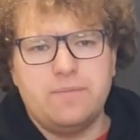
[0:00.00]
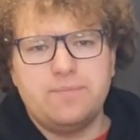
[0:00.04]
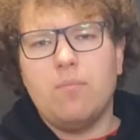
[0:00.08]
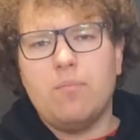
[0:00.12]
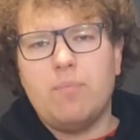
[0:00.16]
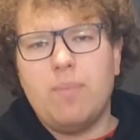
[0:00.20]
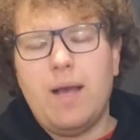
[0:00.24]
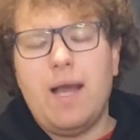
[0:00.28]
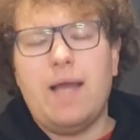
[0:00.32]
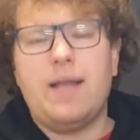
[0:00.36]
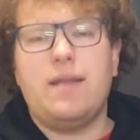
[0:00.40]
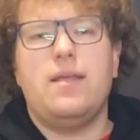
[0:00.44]

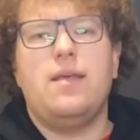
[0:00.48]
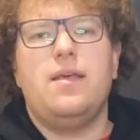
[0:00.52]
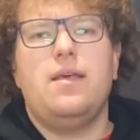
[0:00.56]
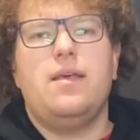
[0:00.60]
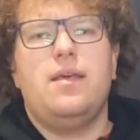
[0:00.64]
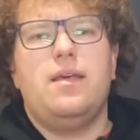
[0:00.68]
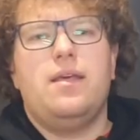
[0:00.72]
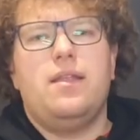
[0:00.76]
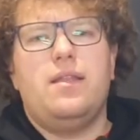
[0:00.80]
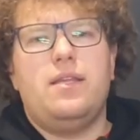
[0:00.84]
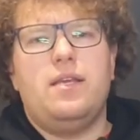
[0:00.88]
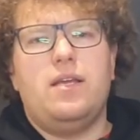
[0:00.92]
But
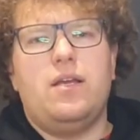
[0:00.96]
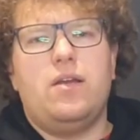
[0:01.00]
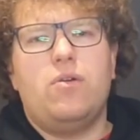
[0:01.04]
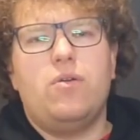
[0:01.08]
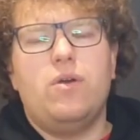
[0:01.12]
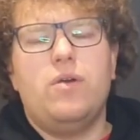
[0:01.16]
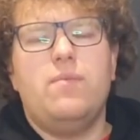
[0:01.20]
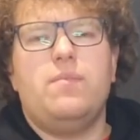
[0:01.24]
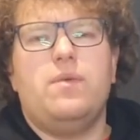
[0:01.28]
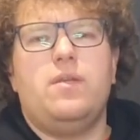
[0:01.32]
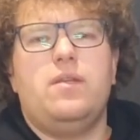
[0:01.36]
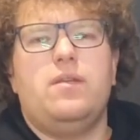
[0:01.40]
the
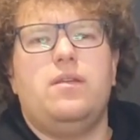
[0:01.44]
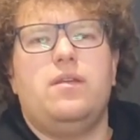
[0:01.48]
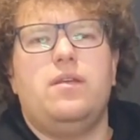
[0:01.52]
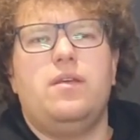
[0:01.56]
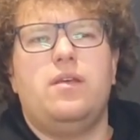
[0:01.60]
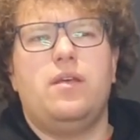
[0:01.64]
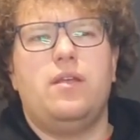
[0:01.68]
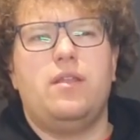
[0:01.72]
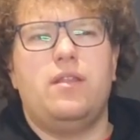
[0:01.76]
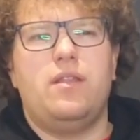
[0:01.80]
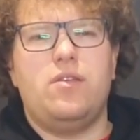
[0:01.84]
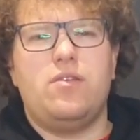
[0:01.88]
equipment
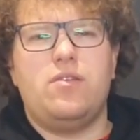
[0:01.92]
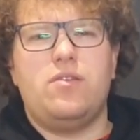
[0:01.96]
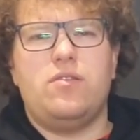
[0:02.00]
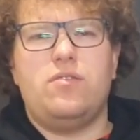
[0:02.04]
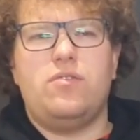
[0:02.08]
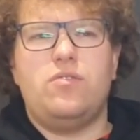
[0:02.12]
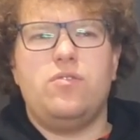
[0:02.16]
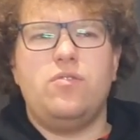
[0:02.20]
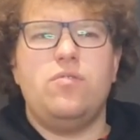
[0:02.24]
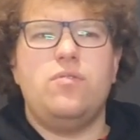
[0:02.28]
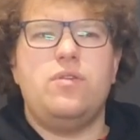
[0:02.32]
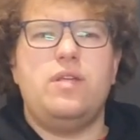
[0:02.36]
that you
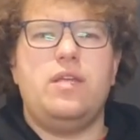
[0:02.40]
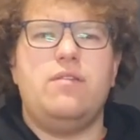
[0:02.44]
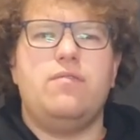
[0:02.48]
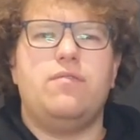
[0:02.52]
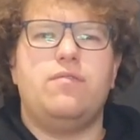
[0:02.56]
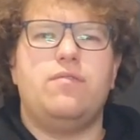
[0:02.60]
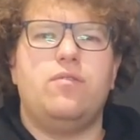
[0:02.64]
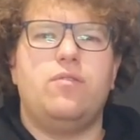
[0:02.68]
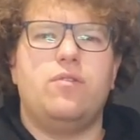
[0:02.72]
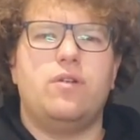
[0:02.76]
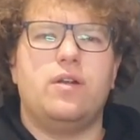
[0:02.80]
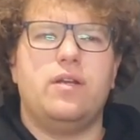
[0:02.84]
do need
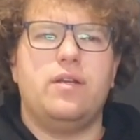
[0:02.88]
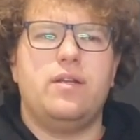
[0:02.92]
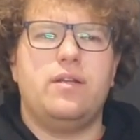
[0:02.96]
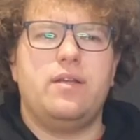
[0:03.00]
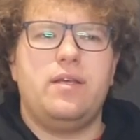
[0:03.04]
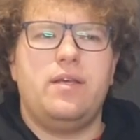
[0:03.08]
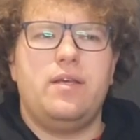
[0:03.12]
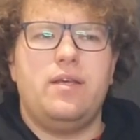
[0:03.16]
for it